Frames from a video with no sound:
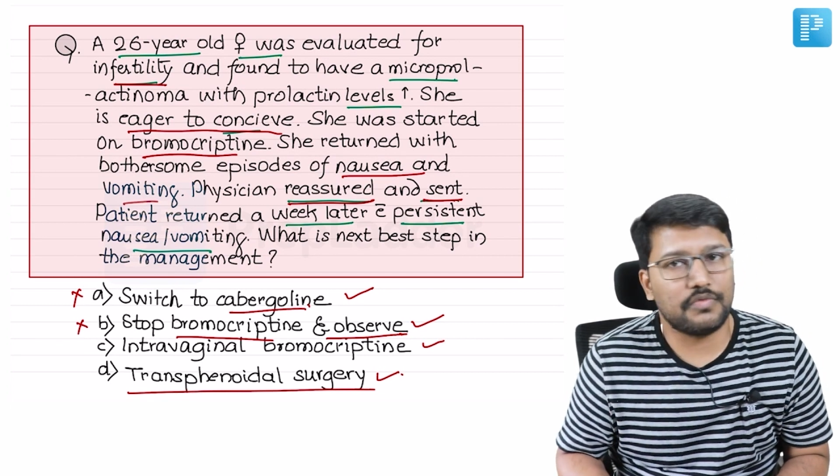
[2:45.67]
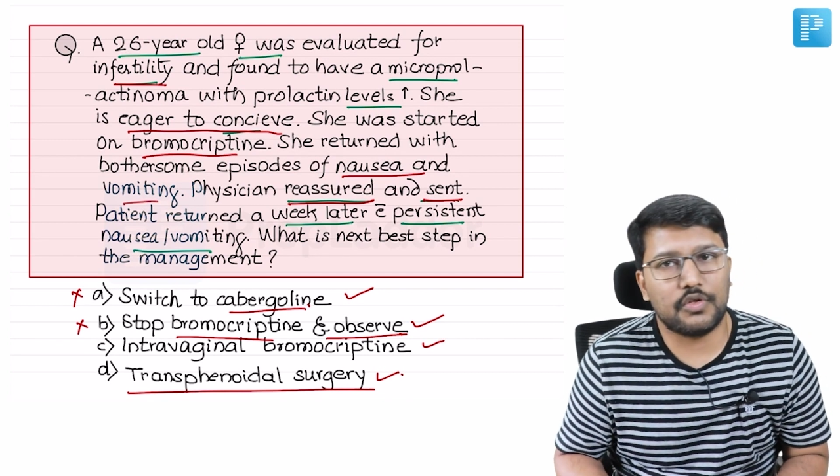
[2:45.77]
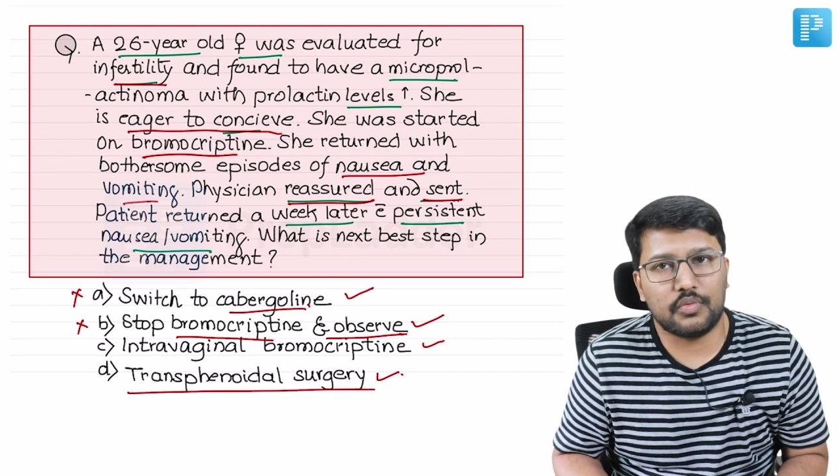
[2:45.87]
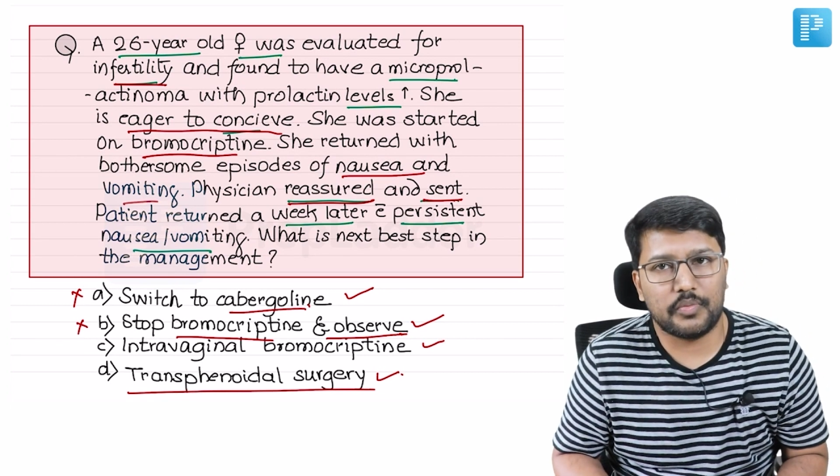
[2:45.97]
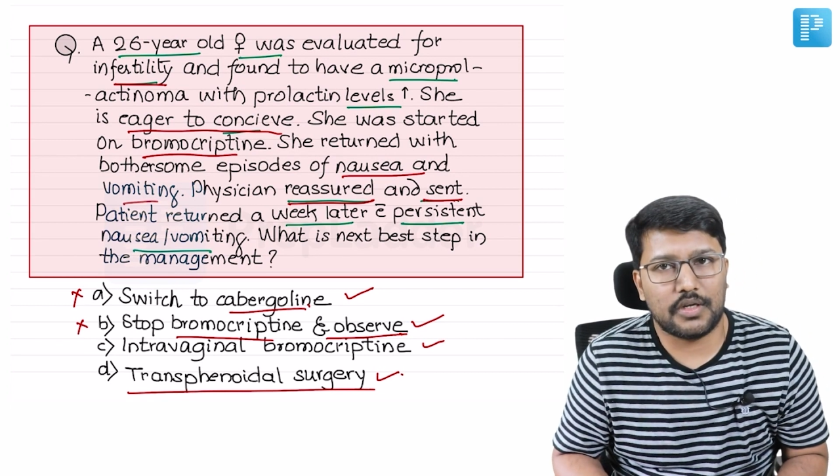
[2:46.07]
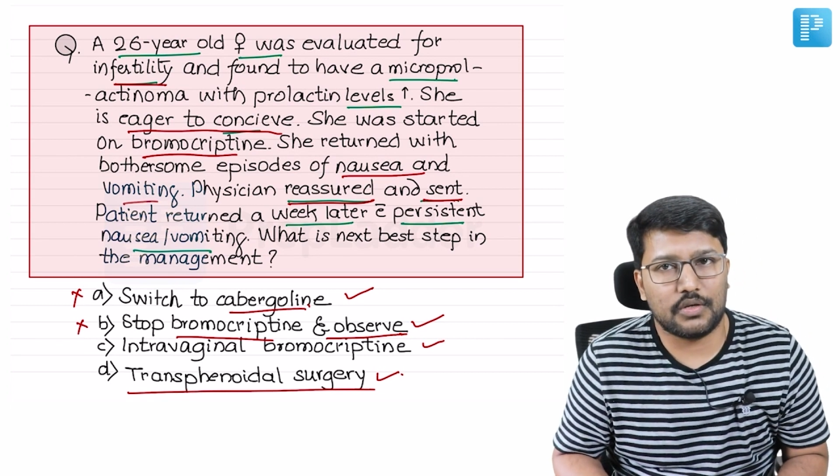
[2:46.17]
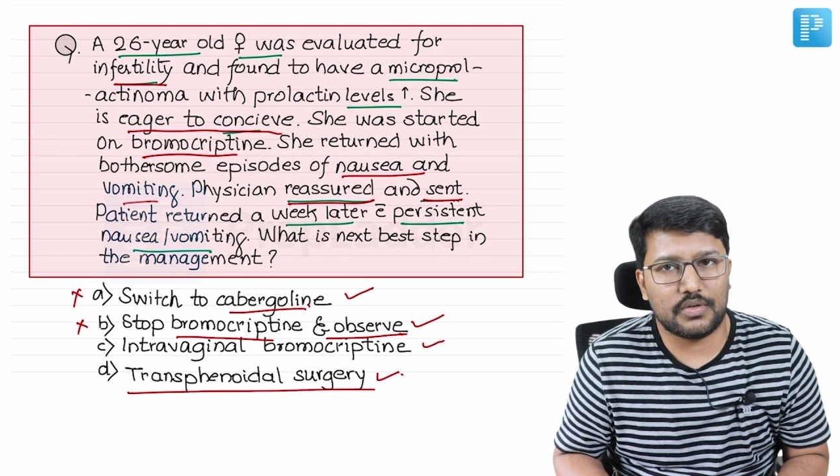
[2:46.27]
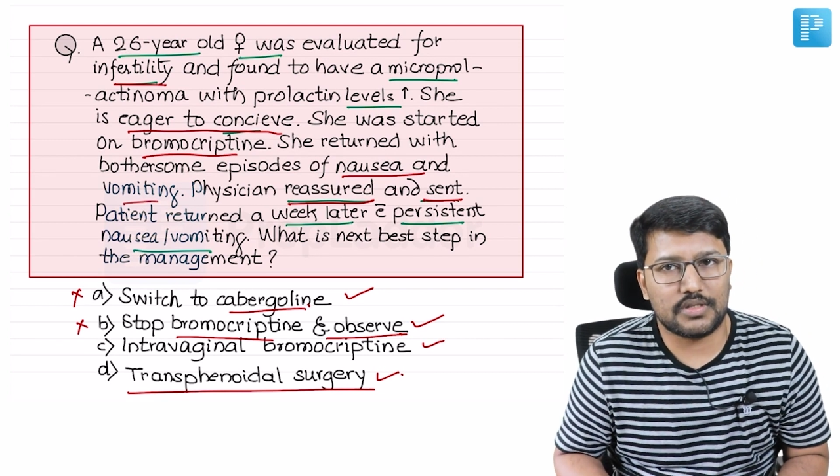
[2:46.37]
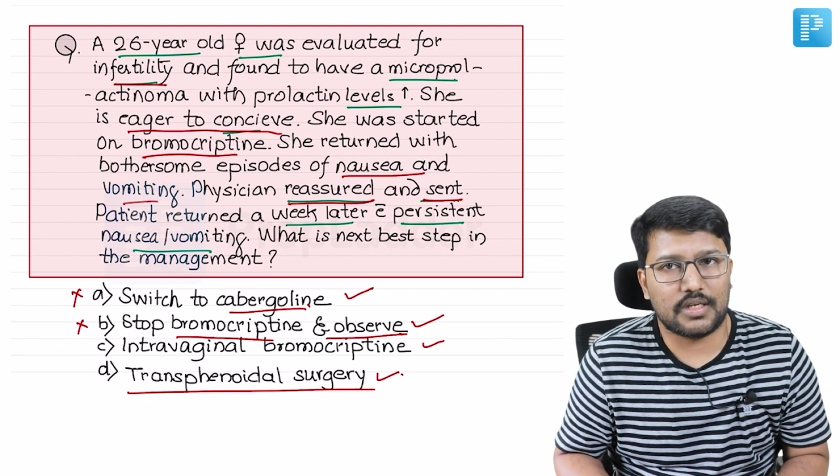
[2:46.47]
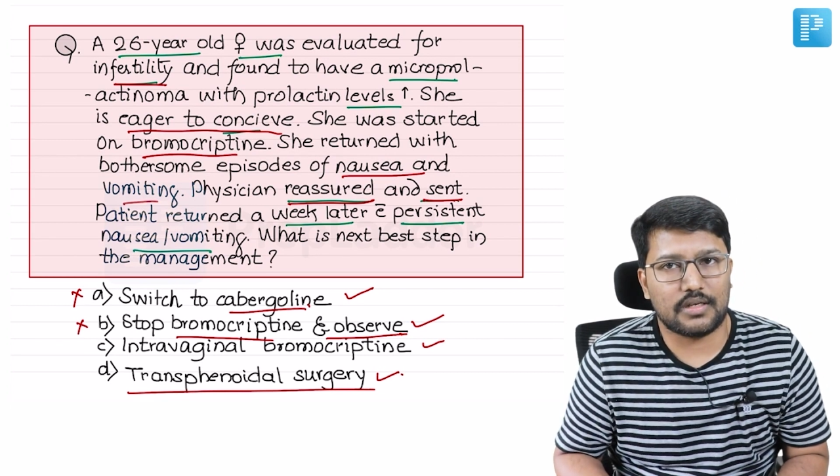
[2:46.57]
of the dopamine
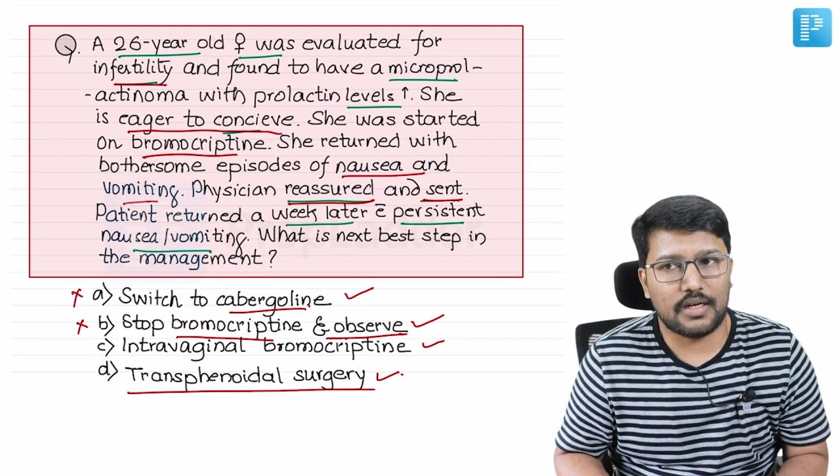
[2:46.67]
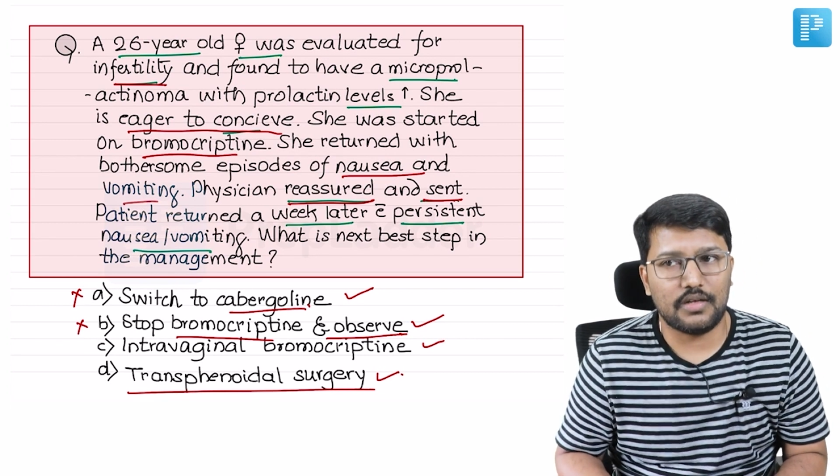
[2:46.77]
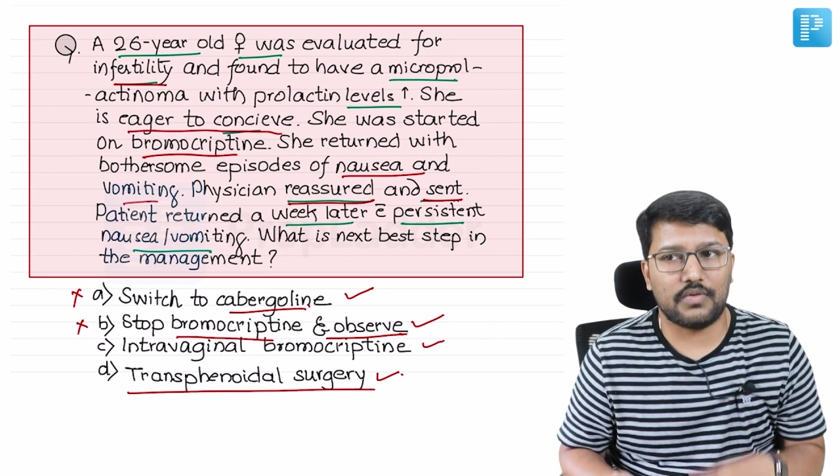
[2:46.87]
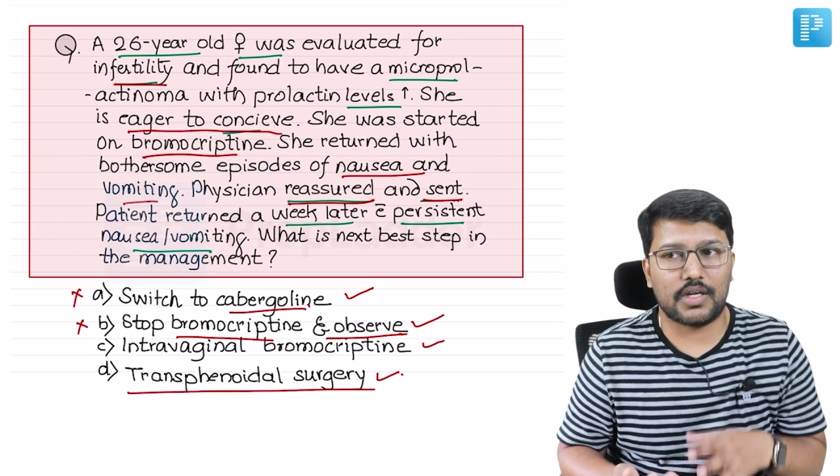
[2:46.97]
agonistic, right?